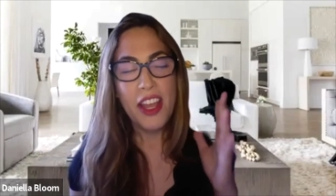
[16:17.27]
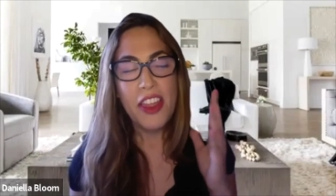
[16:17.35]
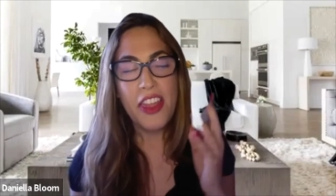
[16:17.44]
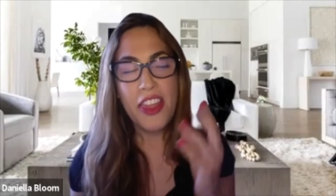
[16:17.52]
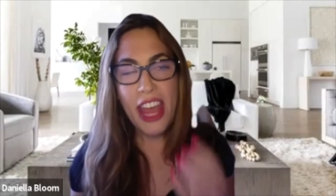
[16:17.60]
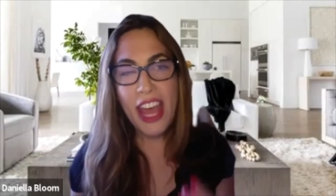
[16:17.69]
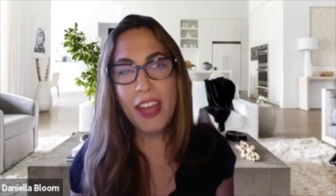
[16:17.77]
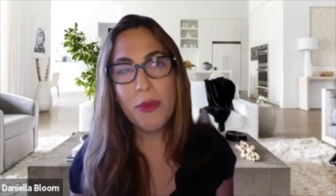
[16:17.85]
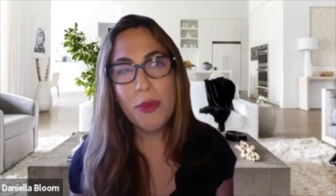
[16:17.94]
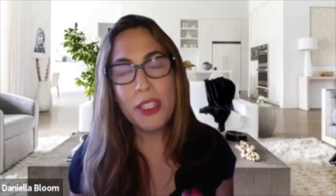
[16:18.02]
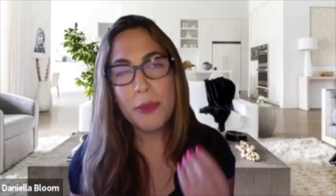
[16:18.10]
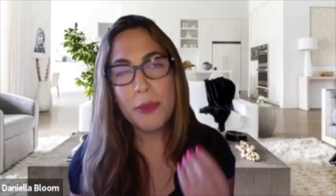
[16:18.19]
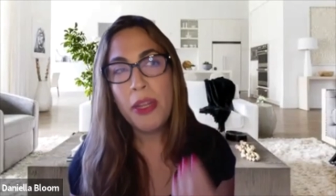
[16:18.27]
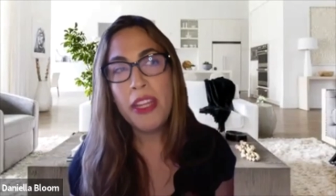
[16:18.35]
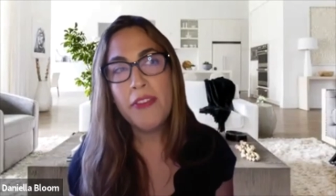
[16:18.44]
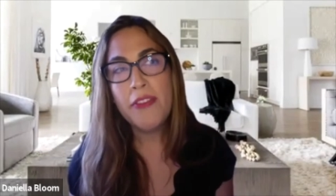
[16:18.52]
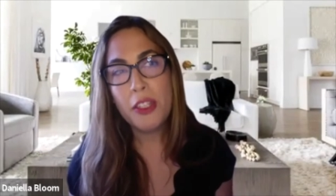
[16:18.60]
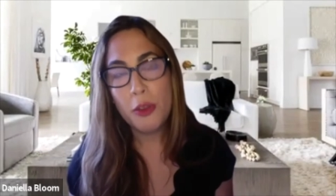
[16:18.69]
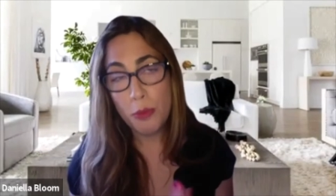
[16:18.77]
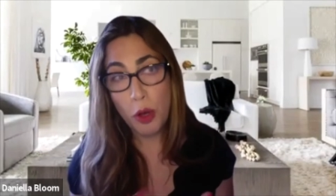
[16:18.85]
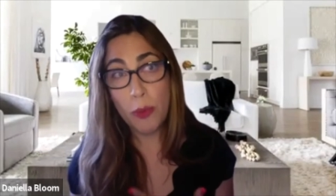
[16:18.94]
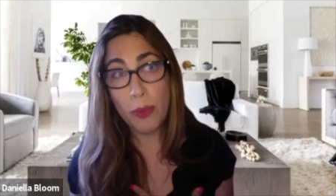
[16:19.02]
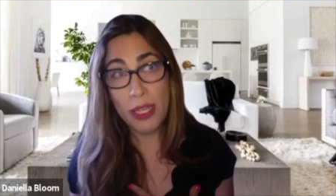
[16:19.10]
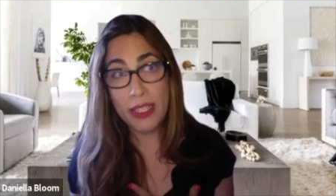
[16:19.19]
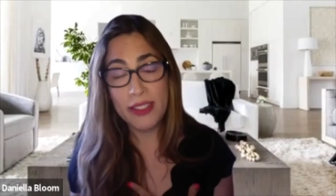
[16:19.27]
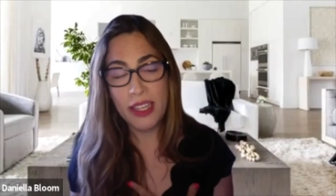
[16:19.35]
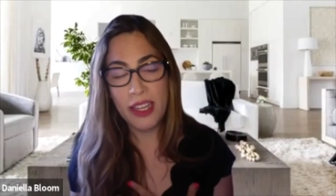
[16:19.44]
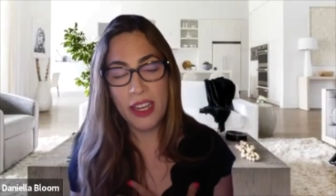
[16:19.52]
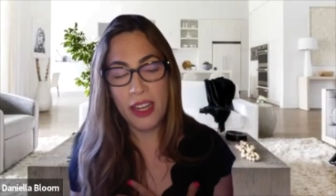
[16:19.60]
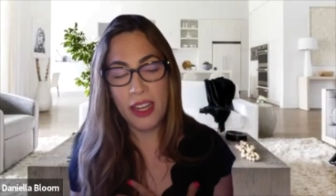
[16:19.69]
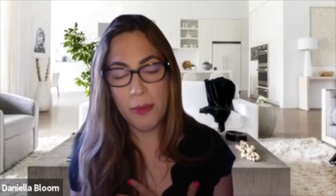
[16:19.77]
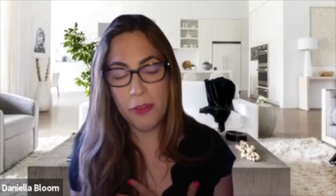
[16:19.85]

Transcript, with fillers: that was a pivotal moment um,